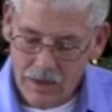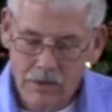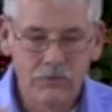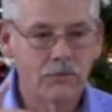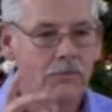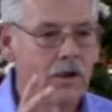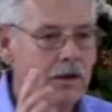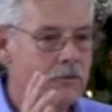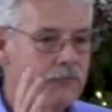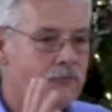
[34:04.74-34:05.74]
Here's, th-
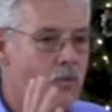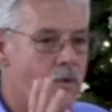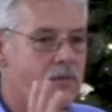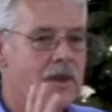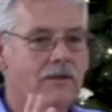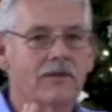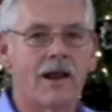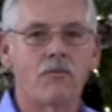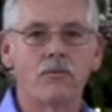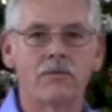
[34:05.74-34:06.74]
here's four things
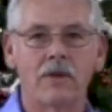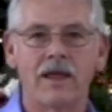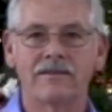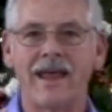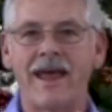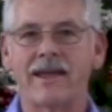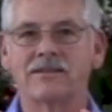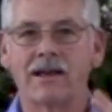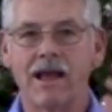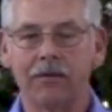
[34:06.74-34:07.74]
that I want as
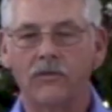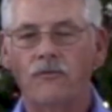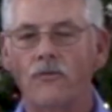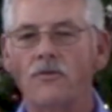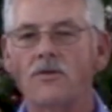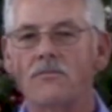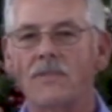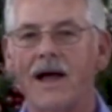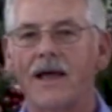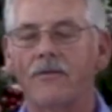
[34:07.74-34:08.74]
action items for your
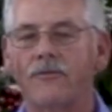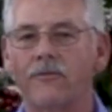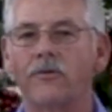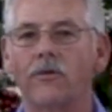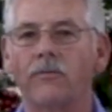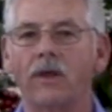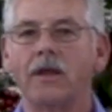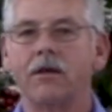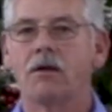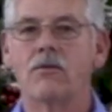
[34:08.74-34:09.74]
mind, for your,
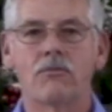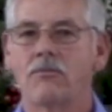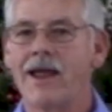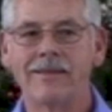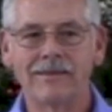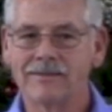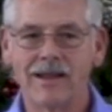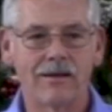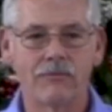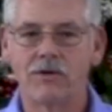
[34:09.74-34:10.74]
uh, write these
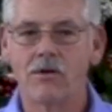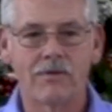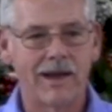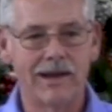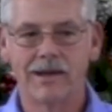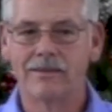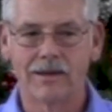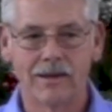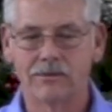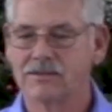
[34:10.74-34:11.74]
down if you don't write
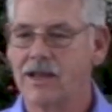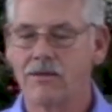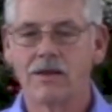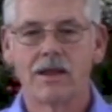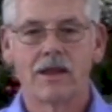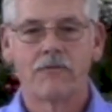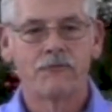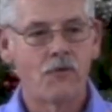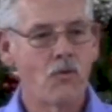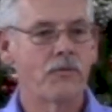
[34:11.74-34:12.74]
anything else down.
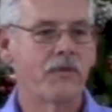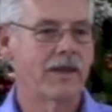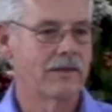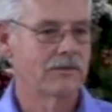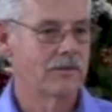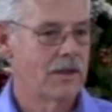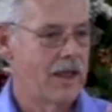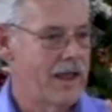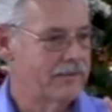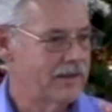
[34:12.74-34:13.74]
Four things
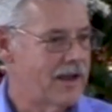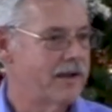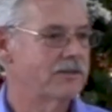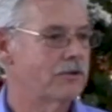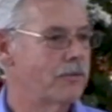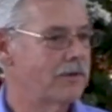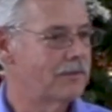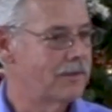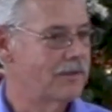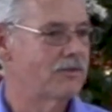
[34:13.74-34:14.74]
as a
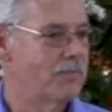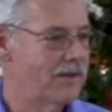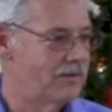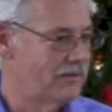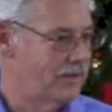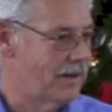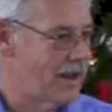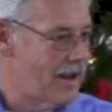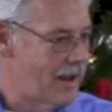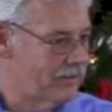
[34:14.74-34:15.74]
consequence to this message
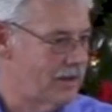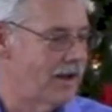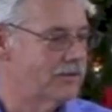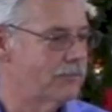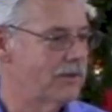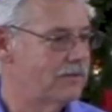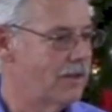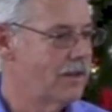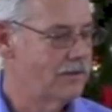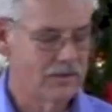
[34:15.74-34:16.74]
today, as a consequence
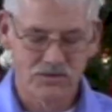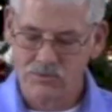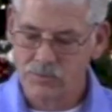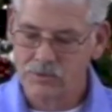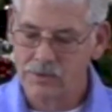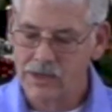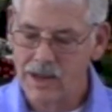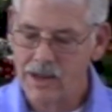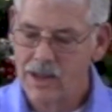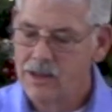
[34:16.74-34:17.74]
to this scripture
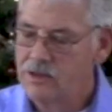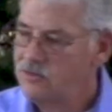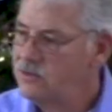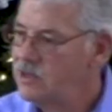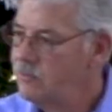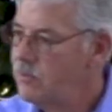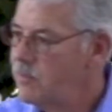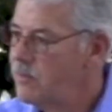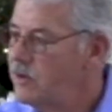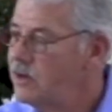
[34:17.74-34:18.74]
today, that you need to
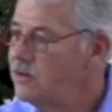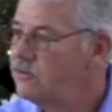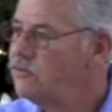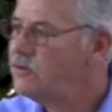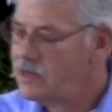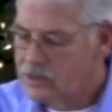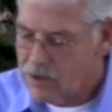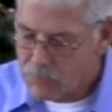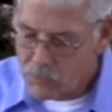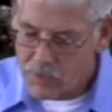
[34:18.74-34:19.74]
remember that you need to,
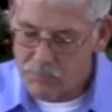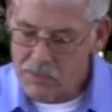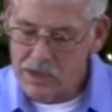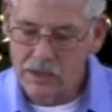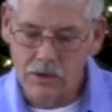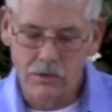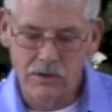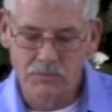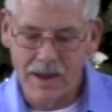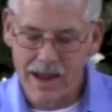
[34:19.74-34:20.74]
number one, be
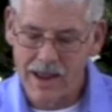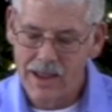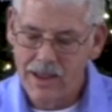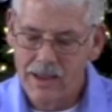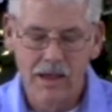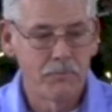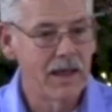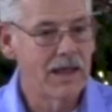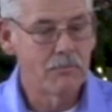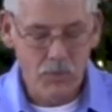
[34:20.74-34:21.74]
encouraged by a
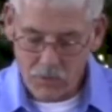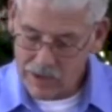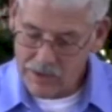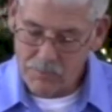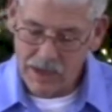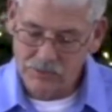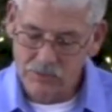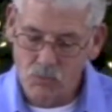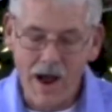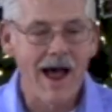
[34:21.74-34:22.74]
babe born in the
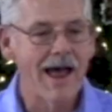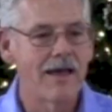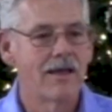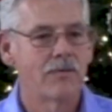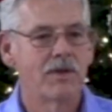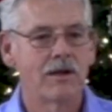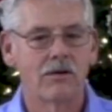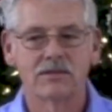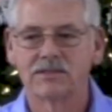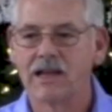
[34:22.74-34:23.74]
manger. Why?
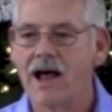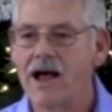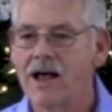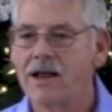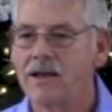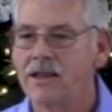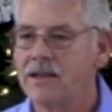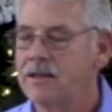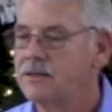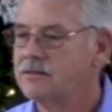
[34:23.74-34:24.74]
Because God
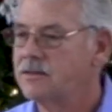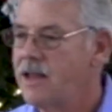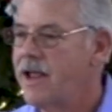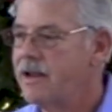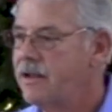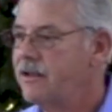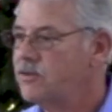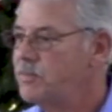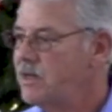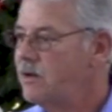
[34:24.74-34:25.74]
is like
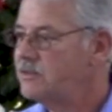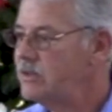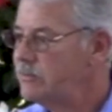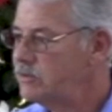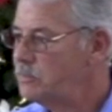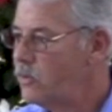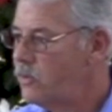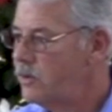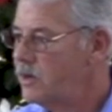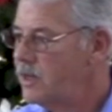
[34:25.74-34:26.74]
us, because he was
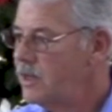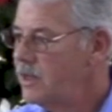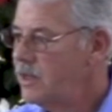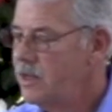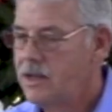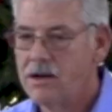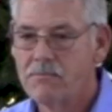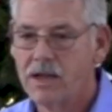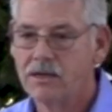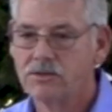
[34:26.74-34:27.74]
born in a
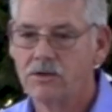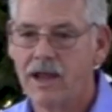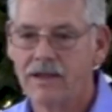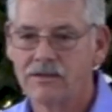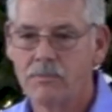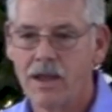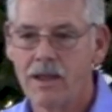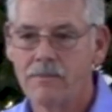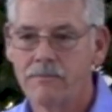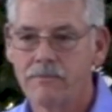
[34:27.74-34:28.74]
manger as a
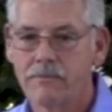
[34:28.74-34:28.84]
babe.